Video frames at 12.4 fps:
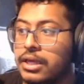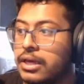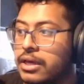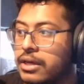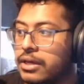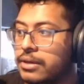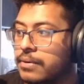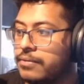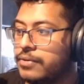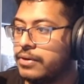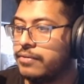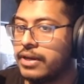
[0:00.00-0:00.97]
Uh, one
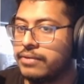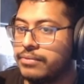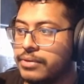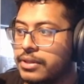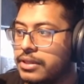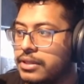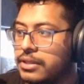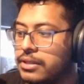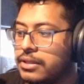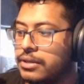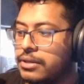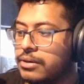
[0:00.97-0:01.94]
forty-five with,
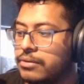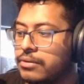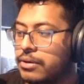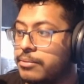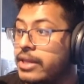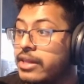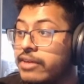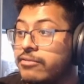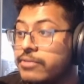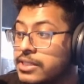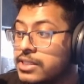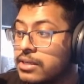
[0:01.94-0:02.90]
you know, Ruan Mei. Level
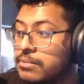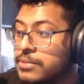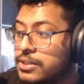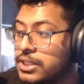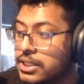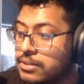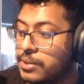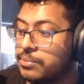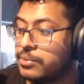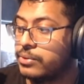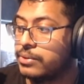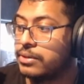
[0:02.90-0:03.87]
this up so she has a bit
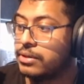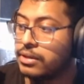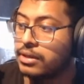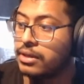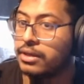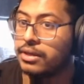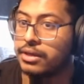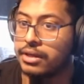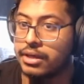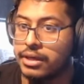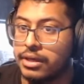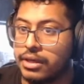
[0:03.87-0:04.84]
more
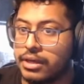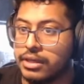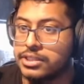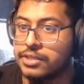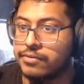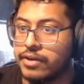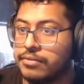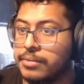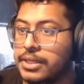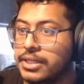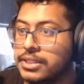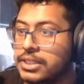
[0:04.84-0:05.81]
uh,
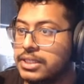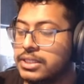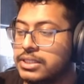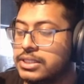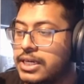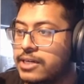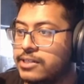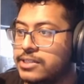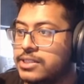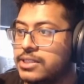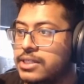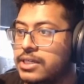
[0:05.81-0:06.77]
survivability and
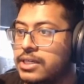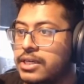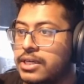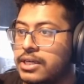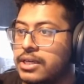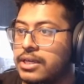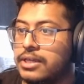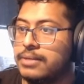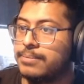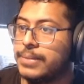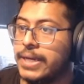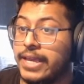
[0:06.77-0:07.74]
stats.
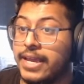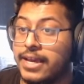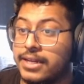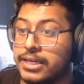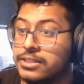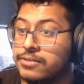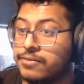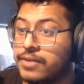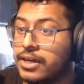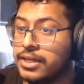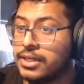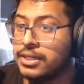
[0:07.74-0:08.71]
But yeah, that's
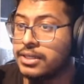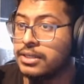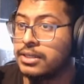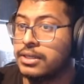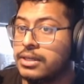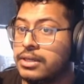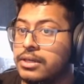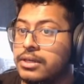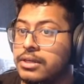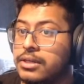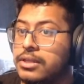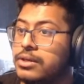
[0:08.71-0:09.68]
fine.
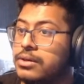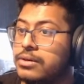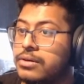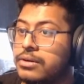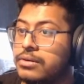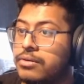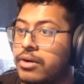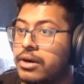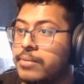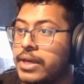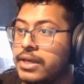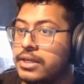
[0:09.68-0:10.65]
Your Ruan
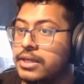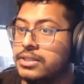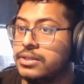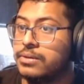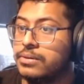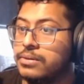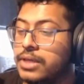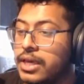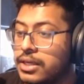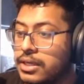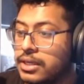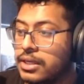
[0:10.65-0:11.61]
Mei is okay.